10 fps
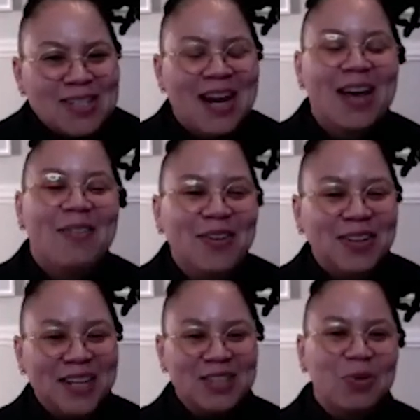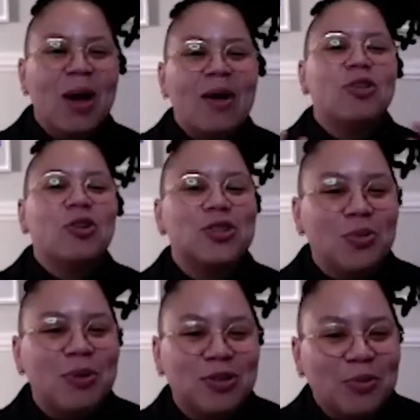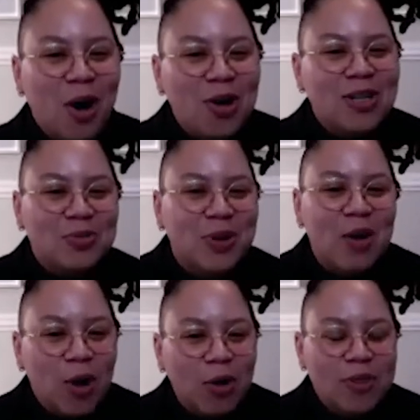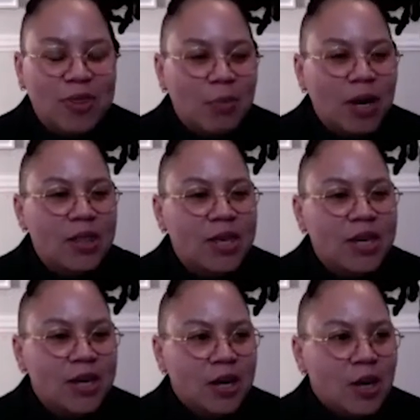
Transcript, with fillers: I feel like I've learned so much from artists when I work with them, but I think